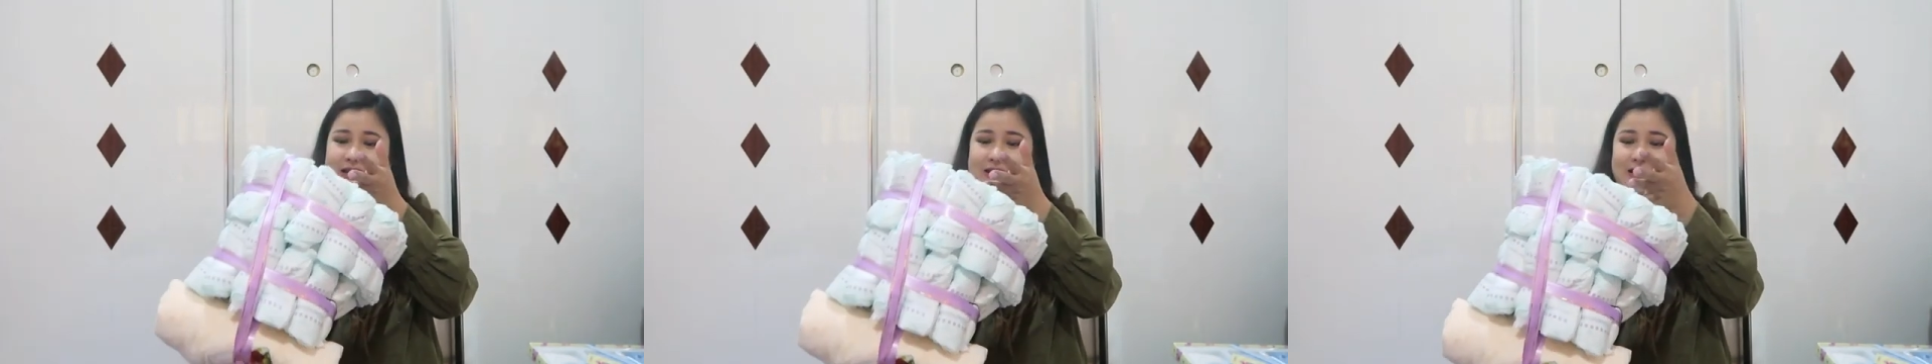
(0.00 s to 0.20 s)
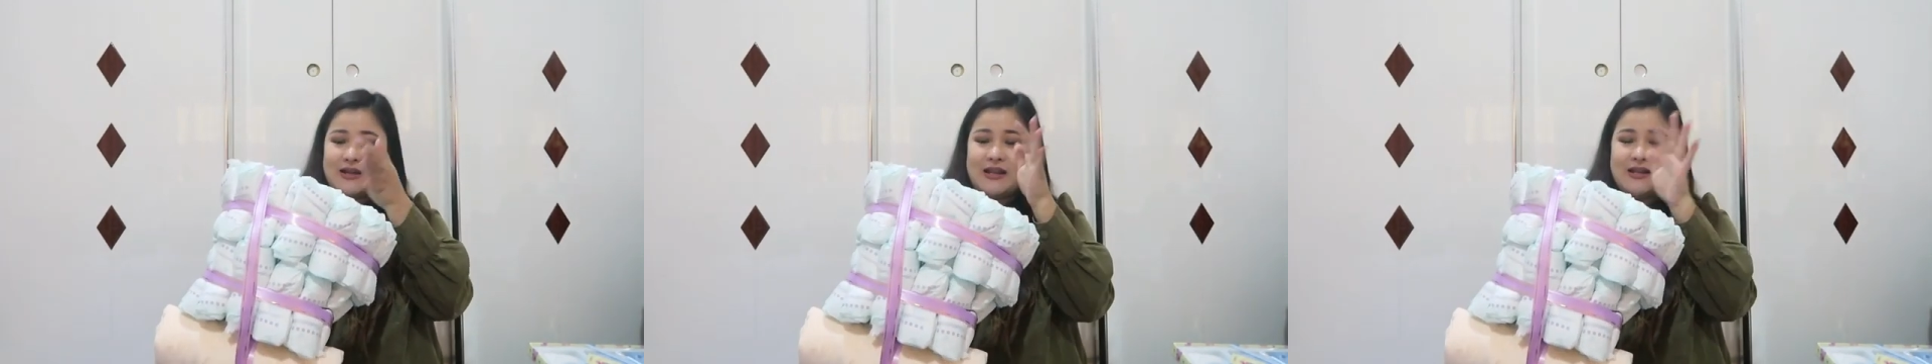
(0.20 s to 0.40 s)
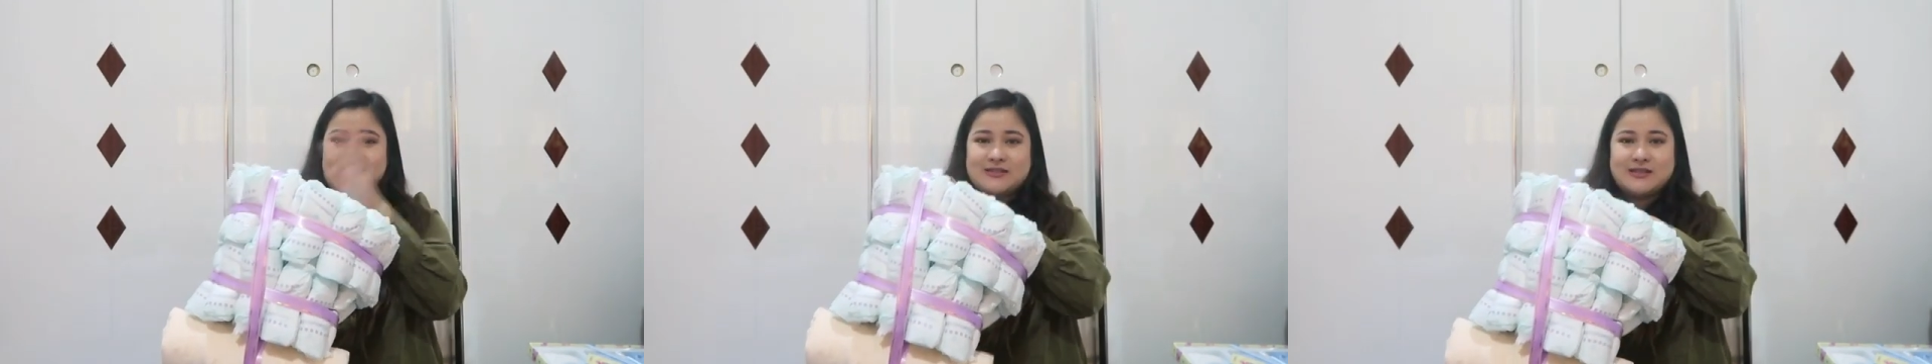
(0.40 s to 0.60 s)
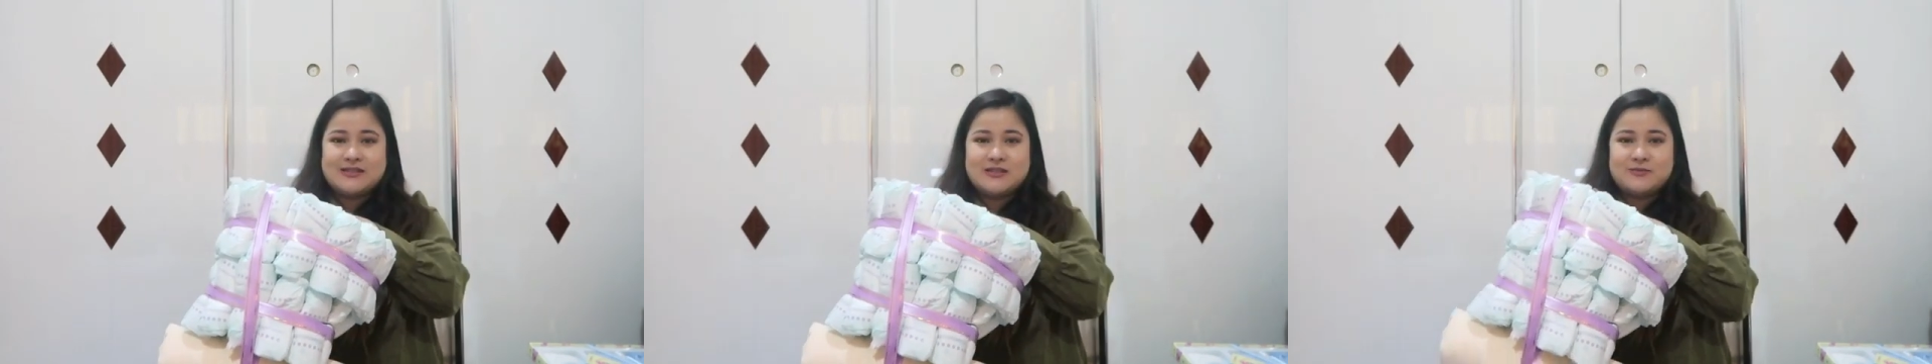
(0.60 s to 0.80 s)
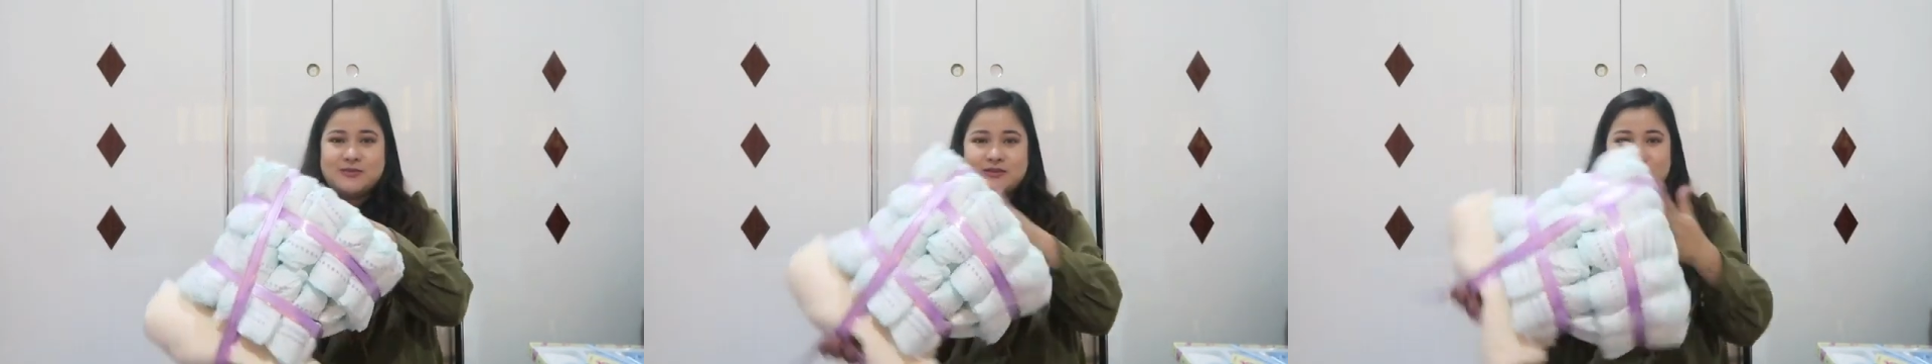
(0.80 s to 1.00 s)
that are like
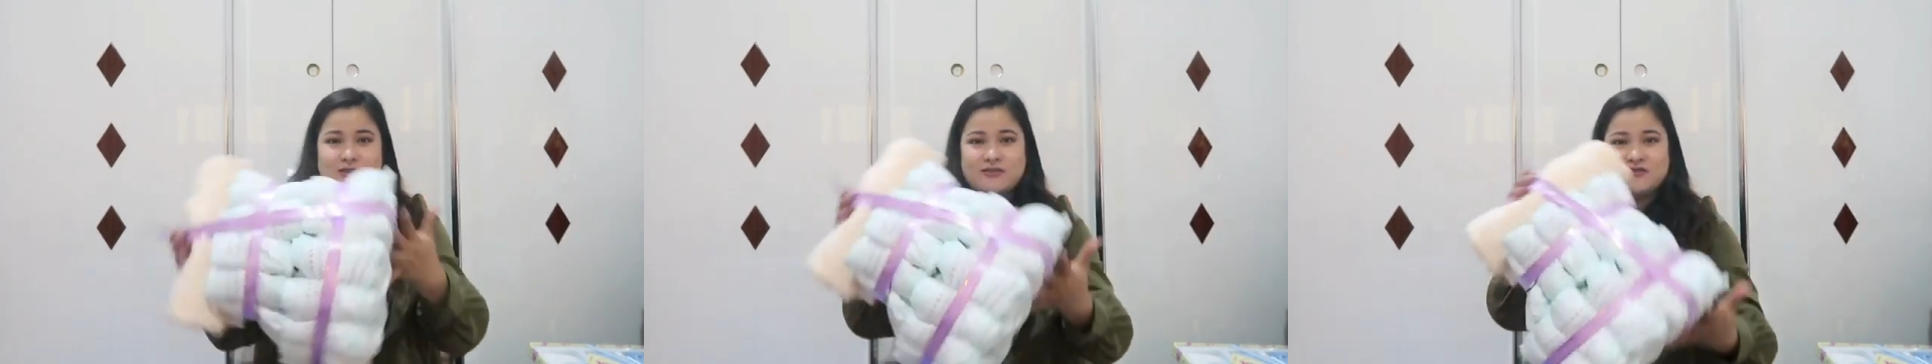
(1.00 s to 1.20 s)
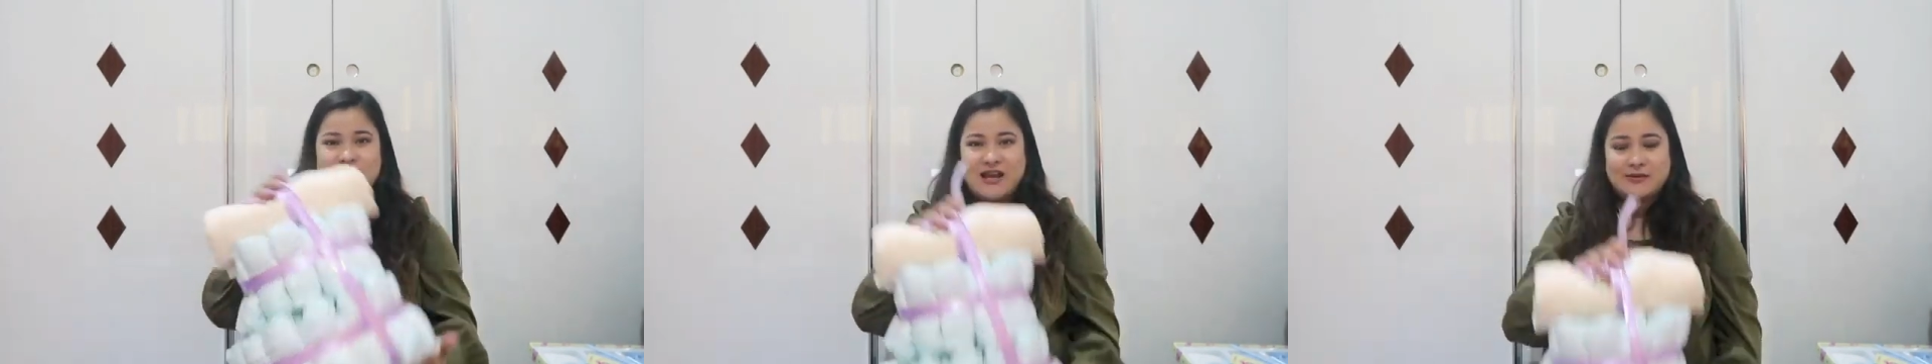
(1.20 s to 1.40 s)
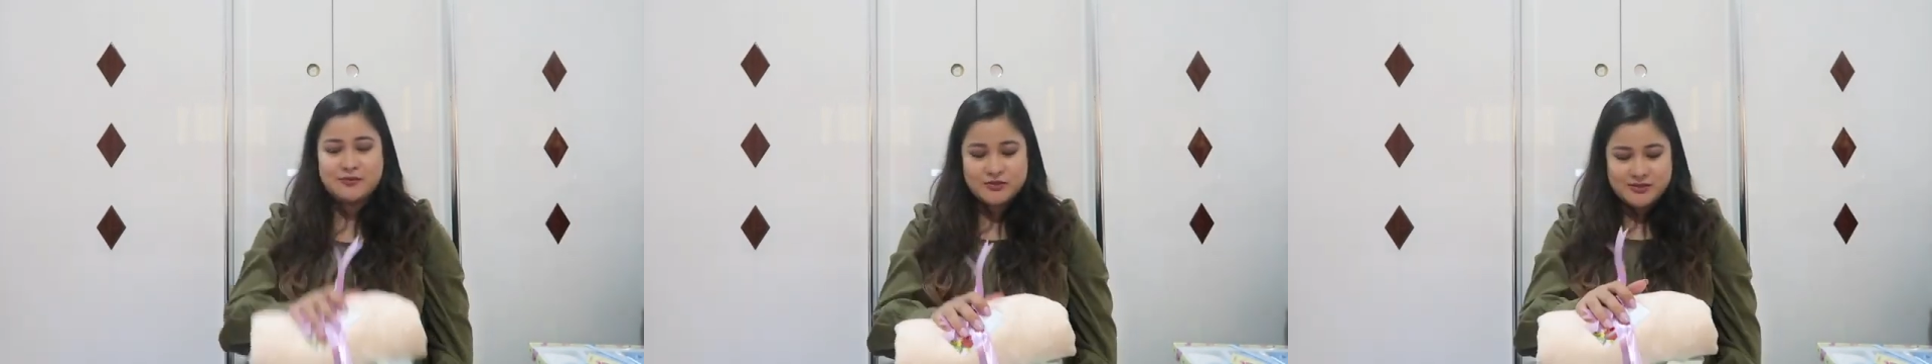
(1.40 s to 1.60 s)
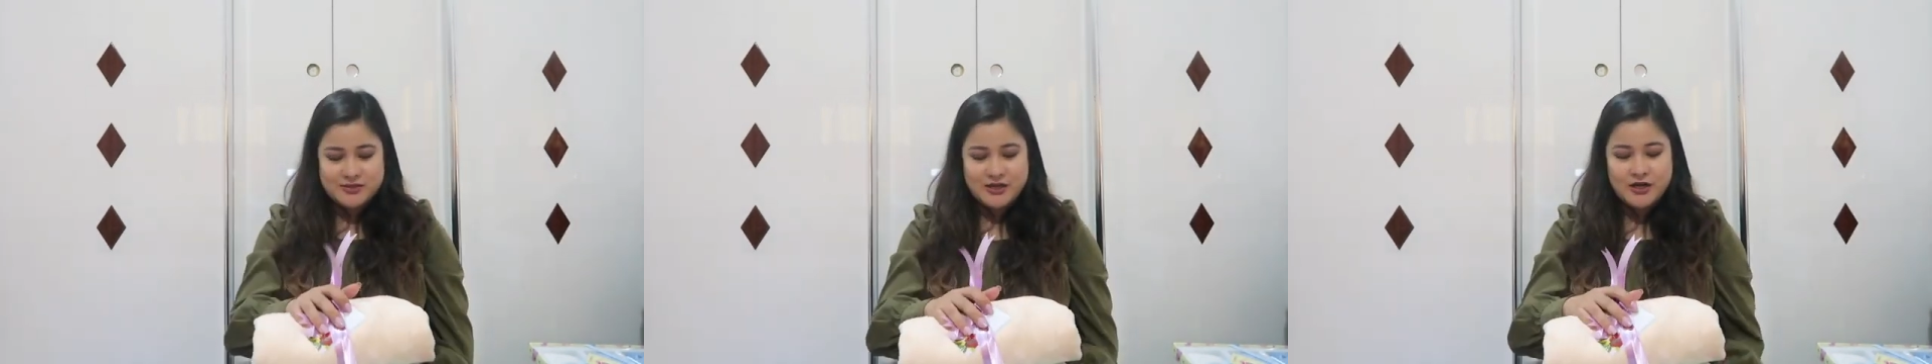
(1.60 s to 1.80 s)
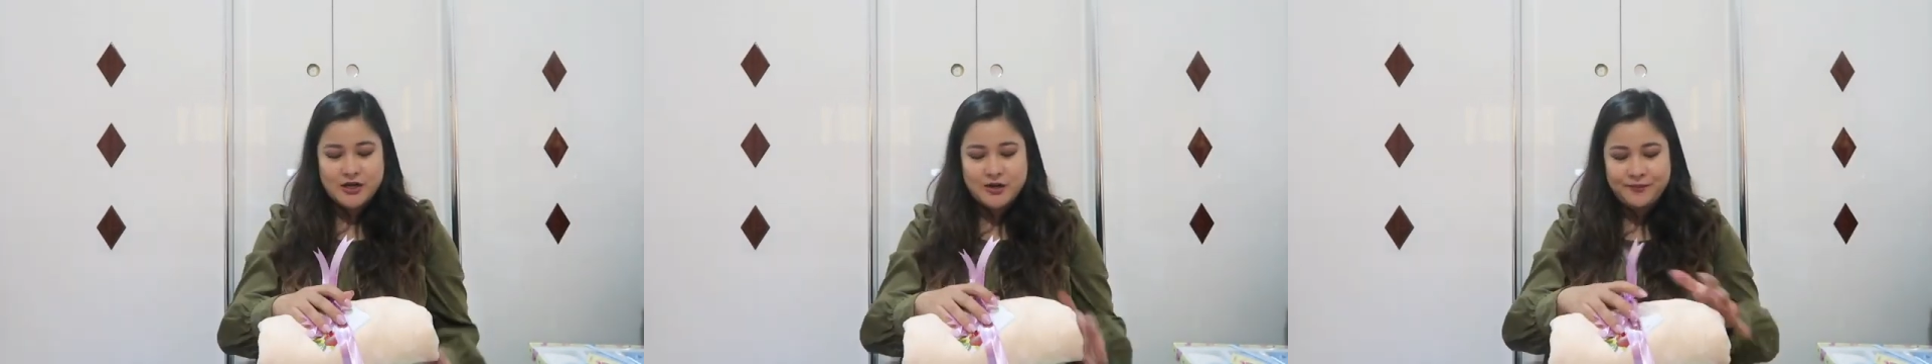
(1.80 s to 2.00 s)
60 pieces of diapers
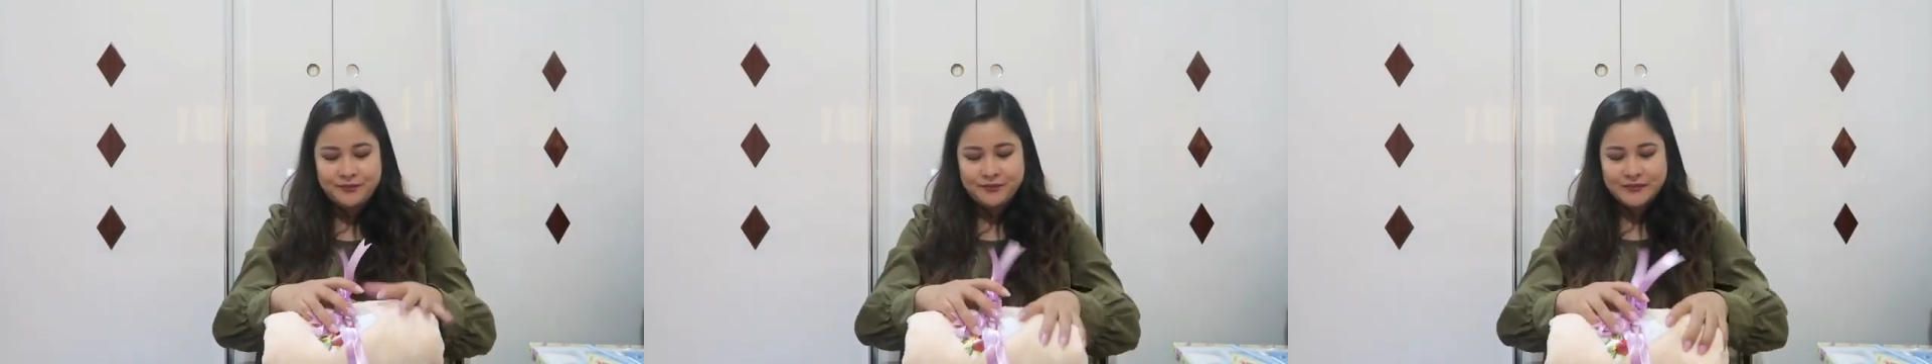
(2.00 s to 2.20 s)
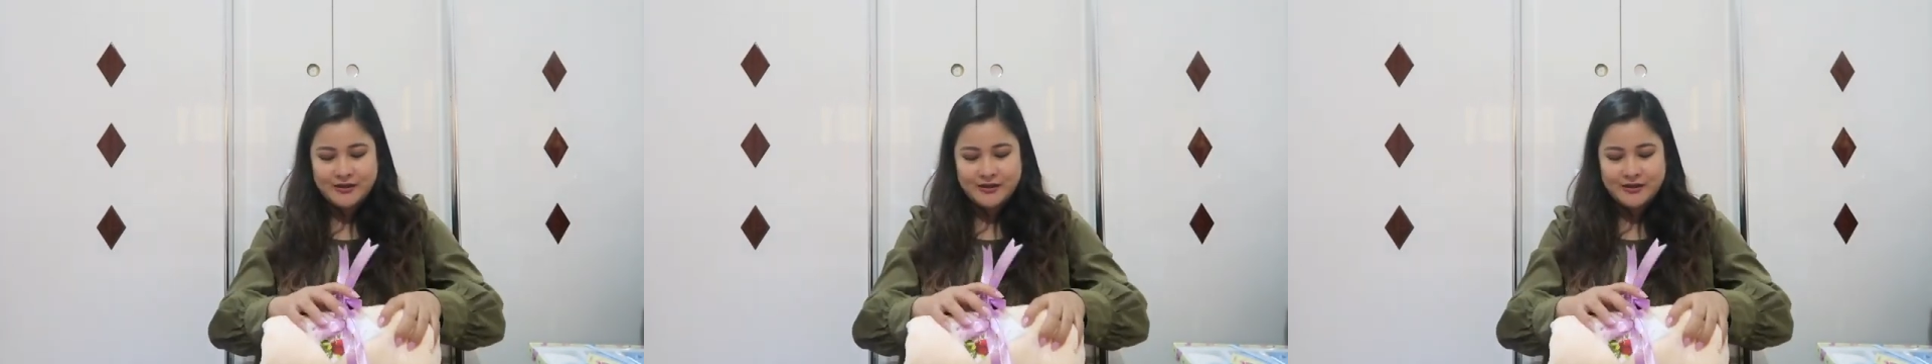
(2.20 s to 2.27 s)
here